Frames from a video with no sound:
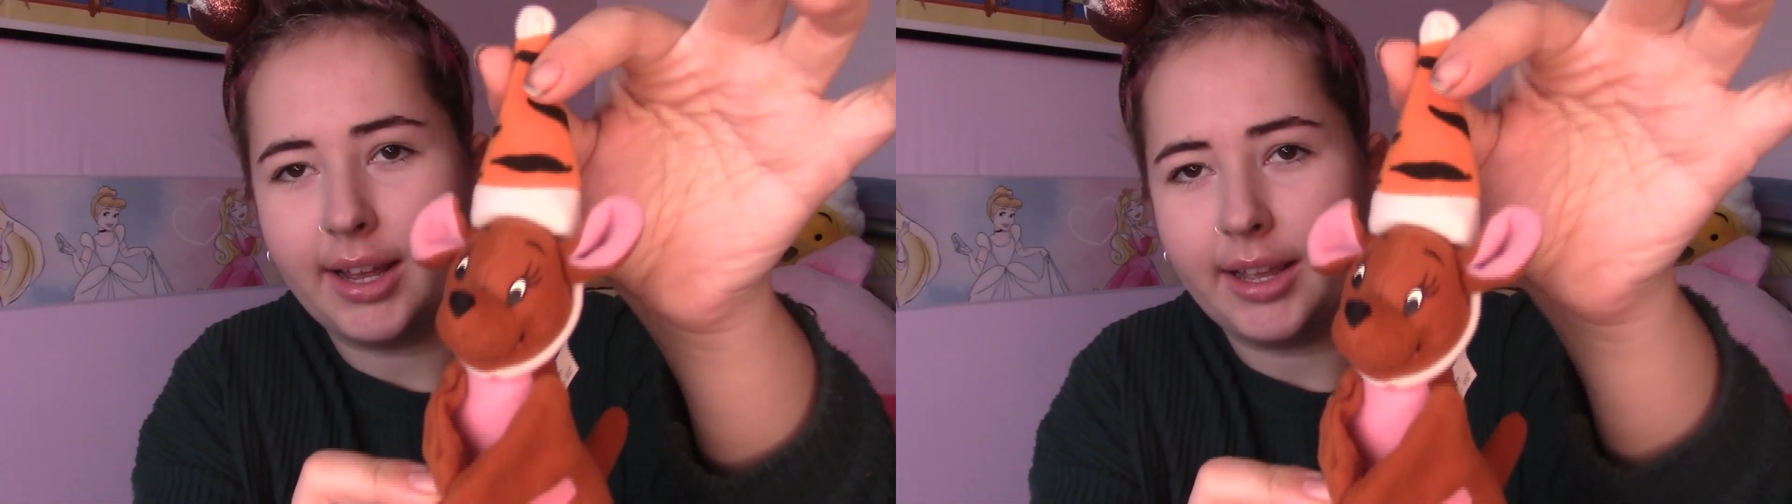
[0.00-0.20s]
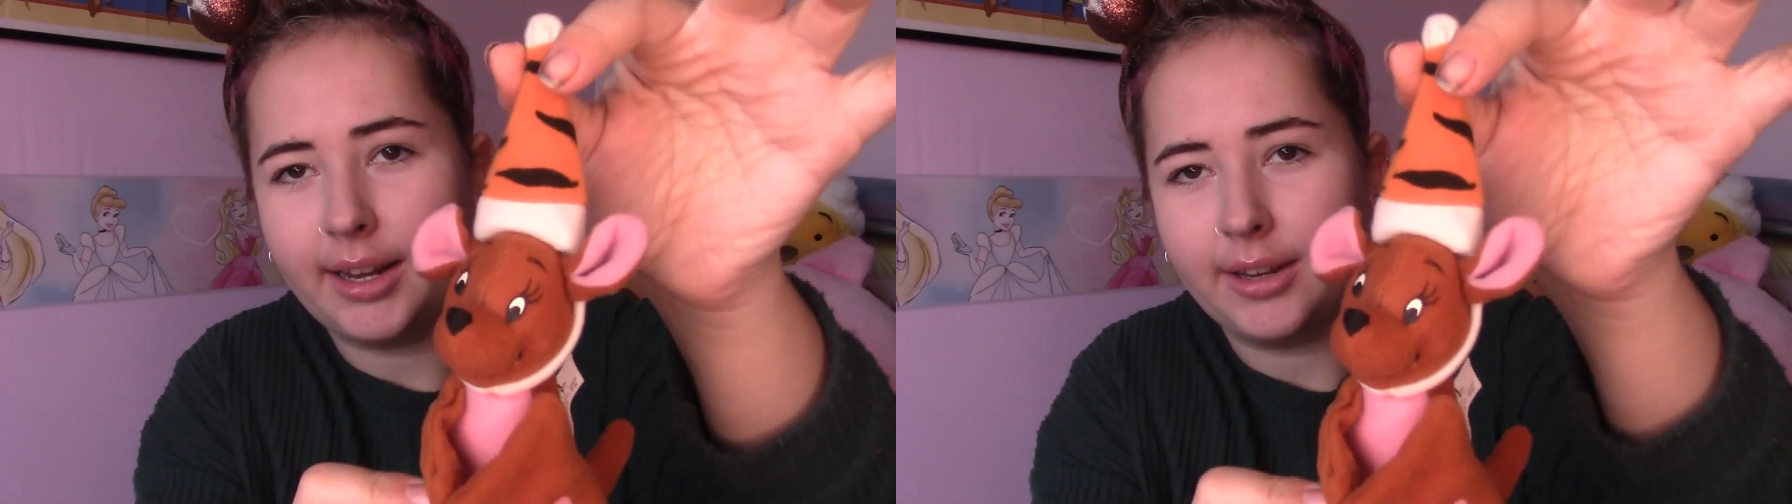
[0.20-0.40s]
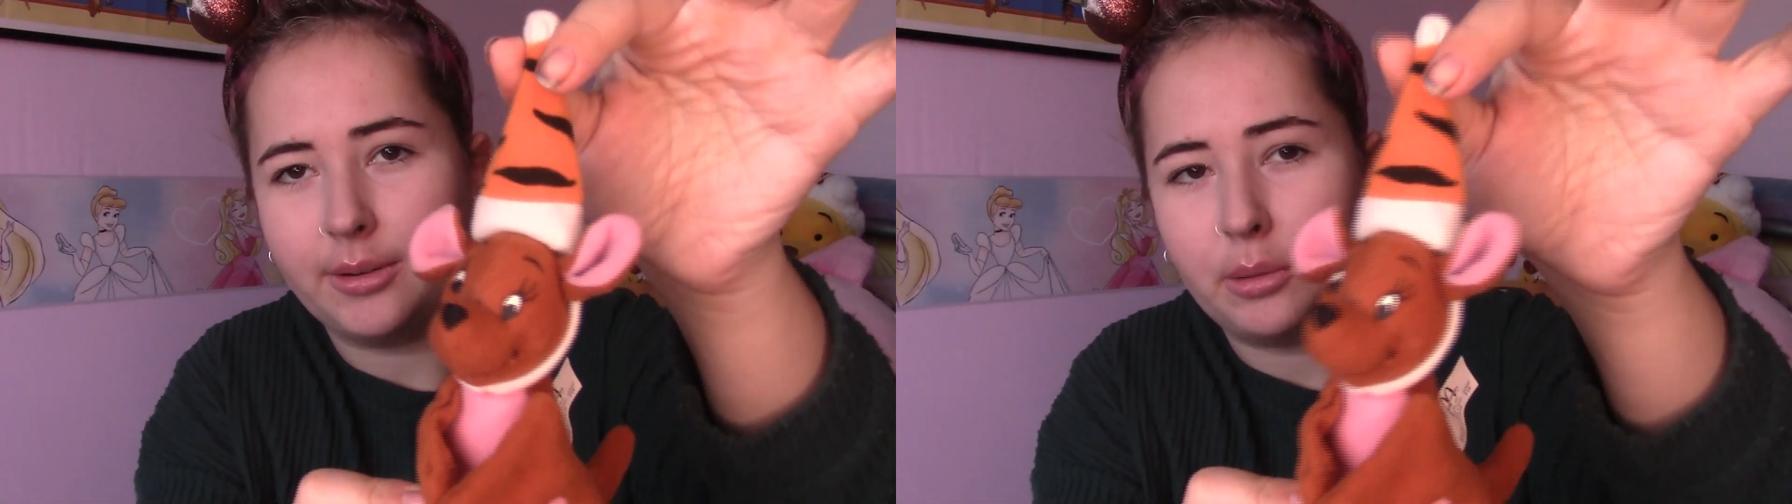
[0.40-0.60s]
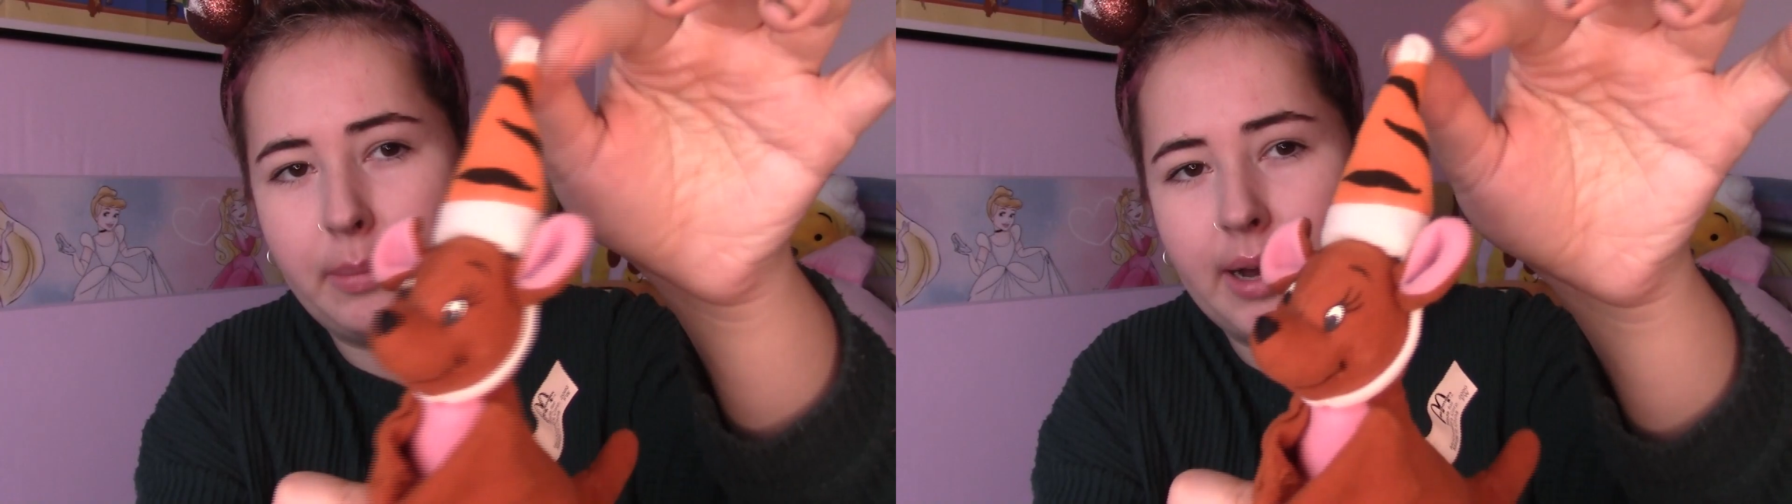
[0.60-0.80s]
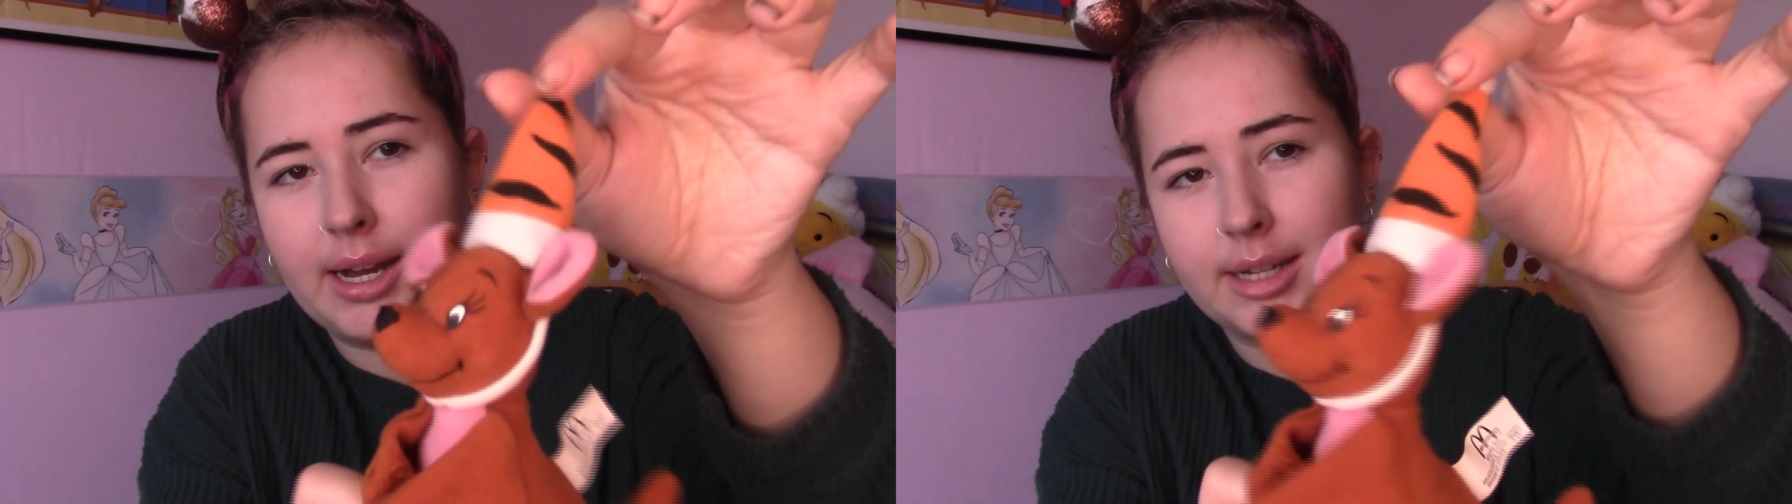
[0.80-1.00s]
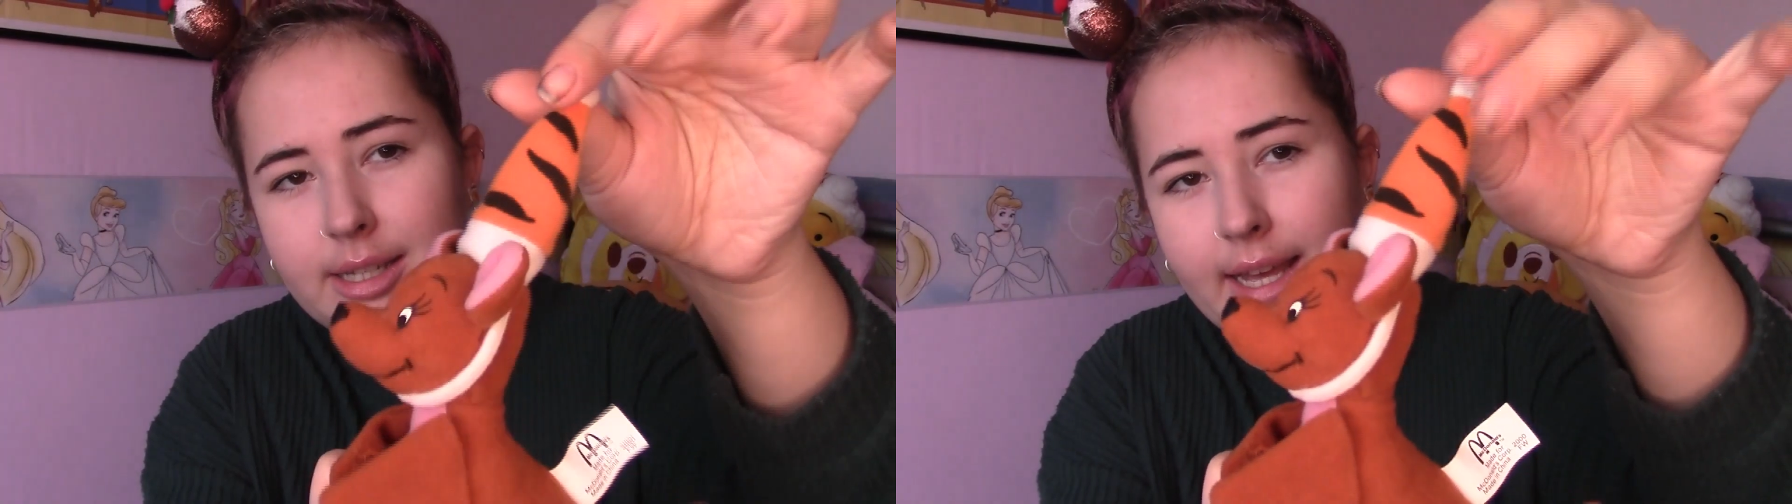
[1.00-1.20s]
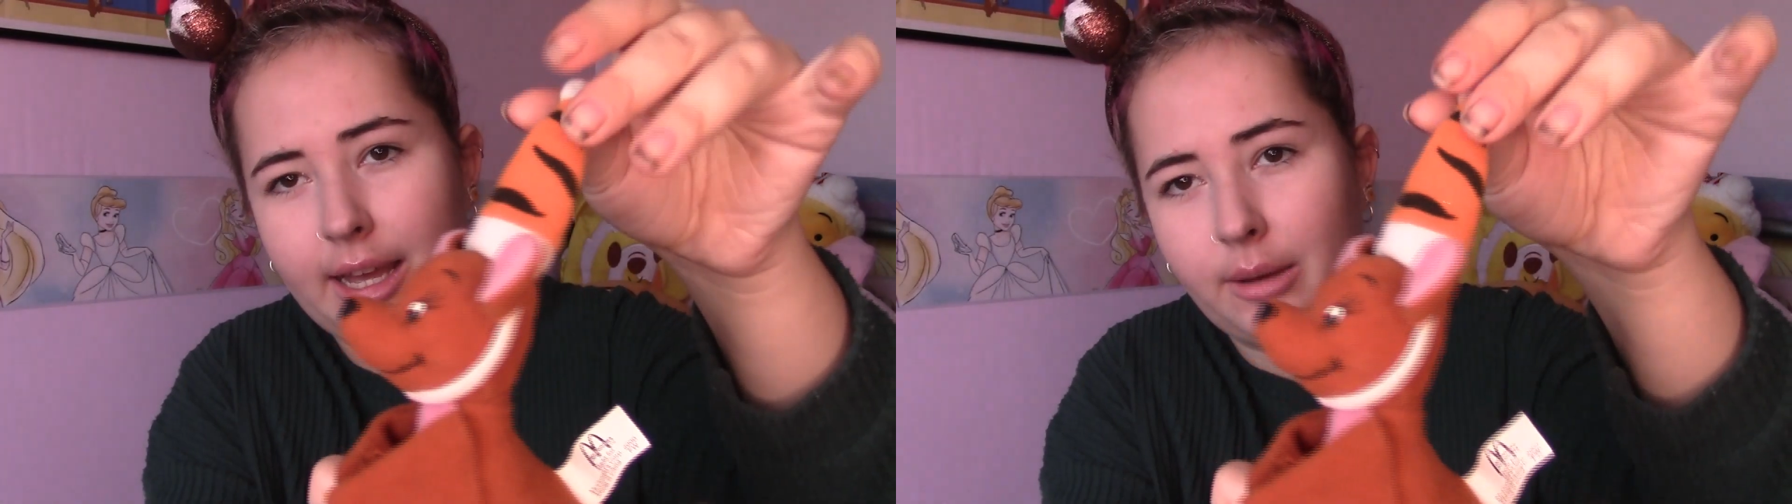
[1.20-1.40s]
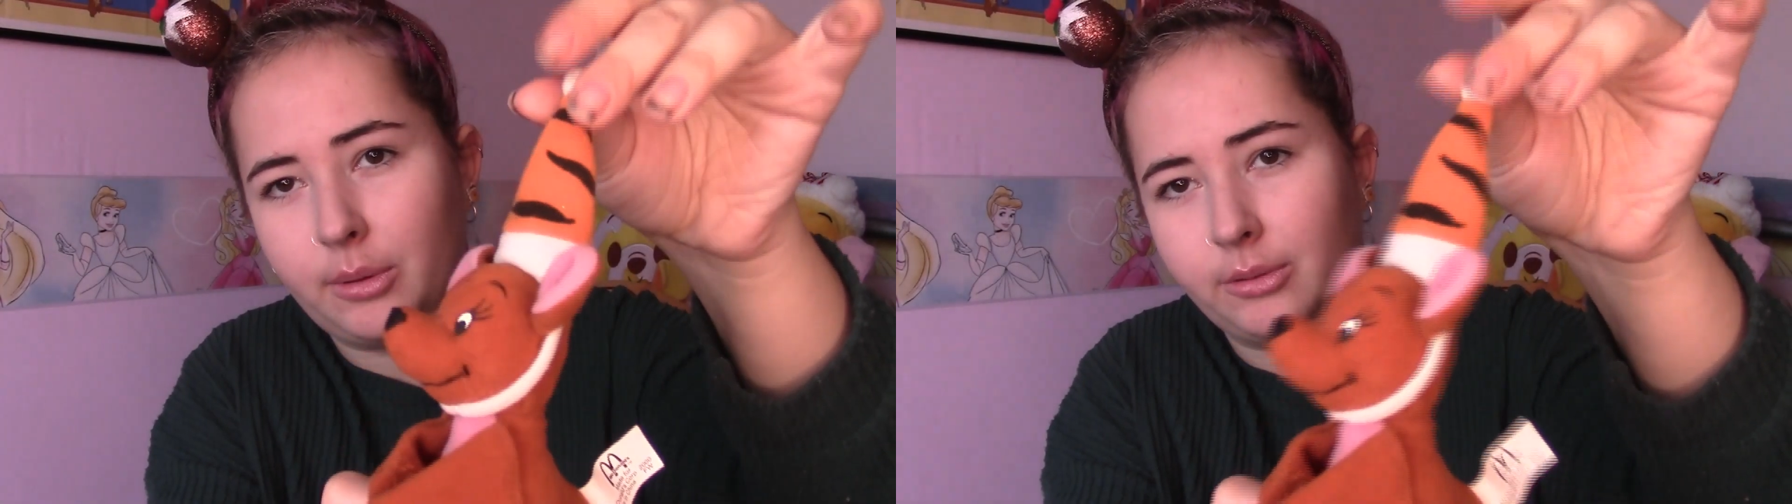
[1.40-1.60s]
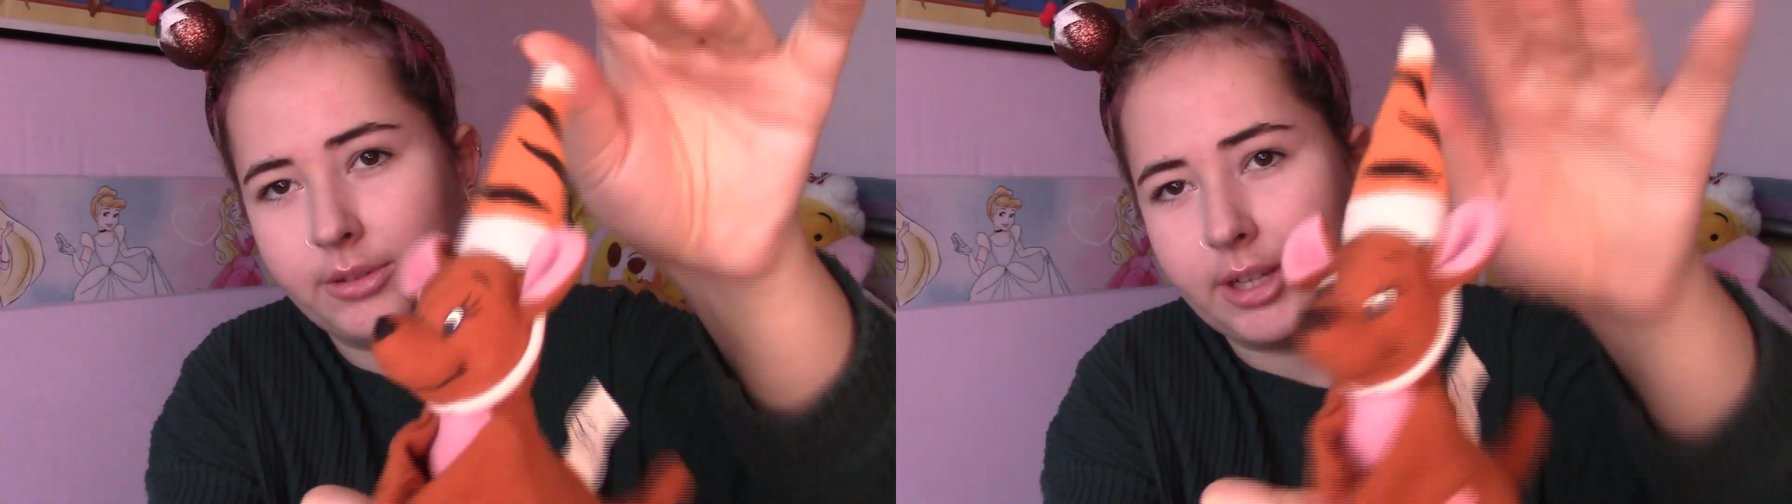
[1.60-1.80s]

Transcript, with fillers: like a little party hat with